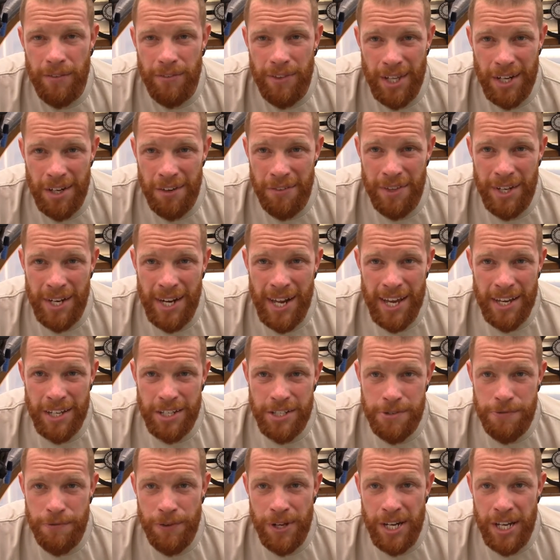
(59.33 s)
Then in the
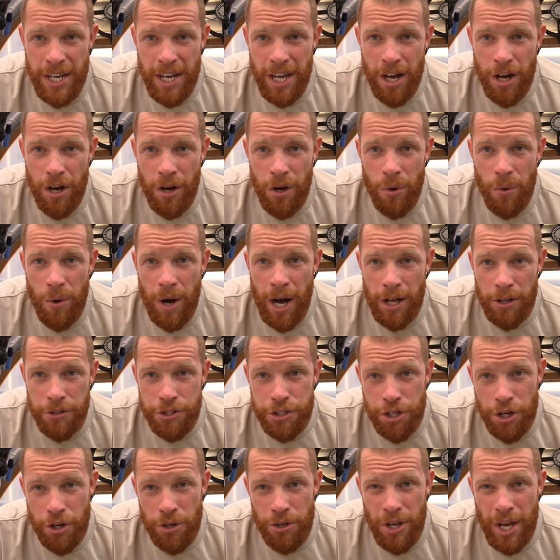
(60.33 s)
next video,
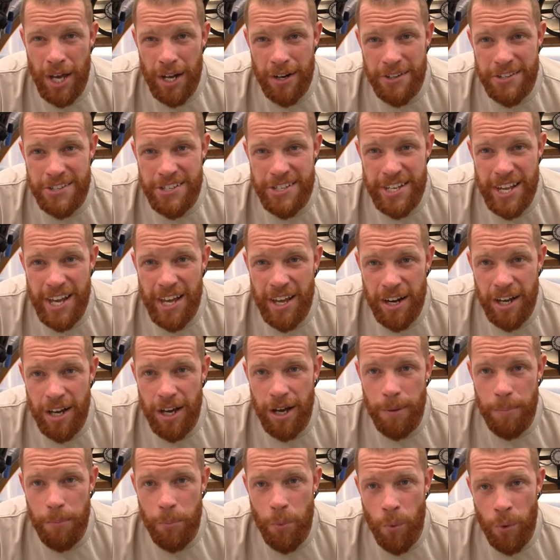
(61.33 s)
I'll show you how to set
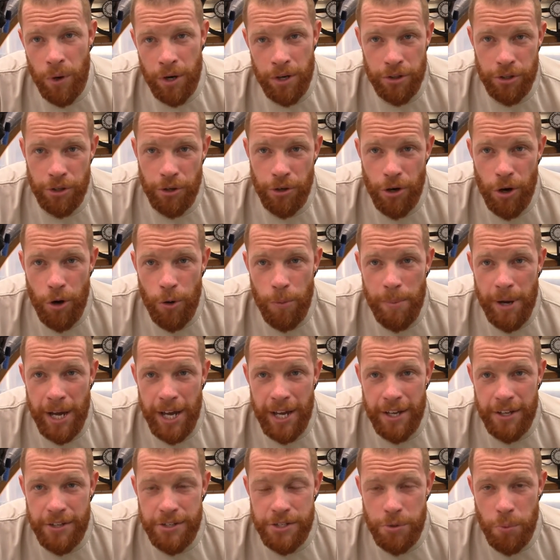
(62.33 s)
up one of the grow
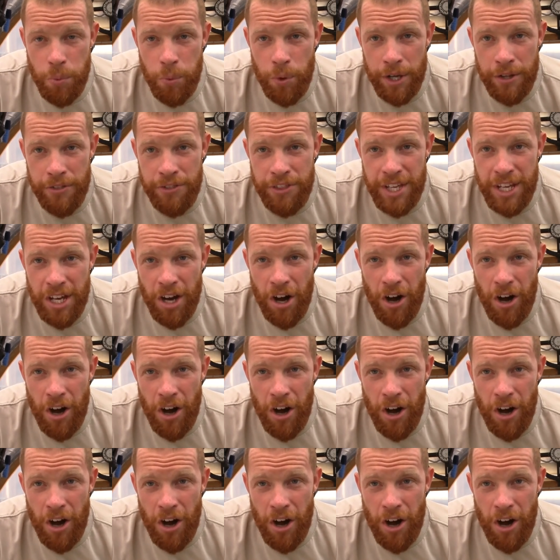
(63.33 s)
beds with the